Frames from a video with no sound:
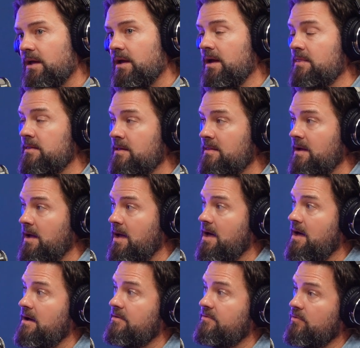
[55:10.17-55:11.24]
And then they
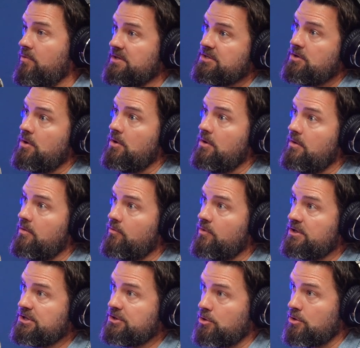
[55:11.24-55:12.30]
have what's called
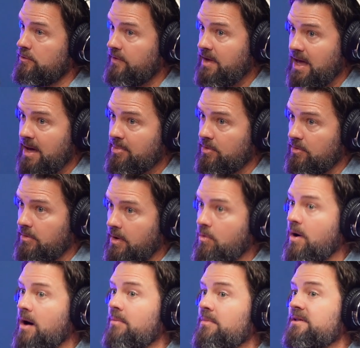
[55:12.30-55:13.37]
reserve capital
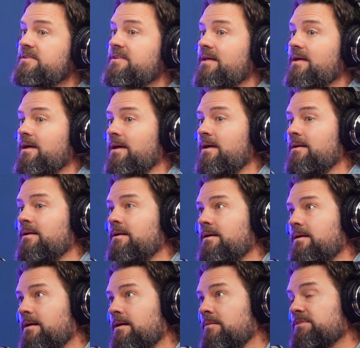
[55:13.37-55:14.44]
requirements and
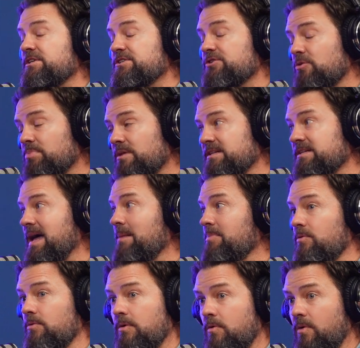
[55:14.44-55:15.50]
surplus
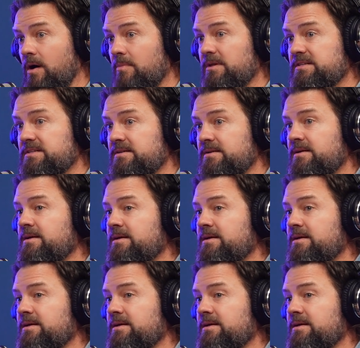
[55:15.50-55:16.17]
capital requirements.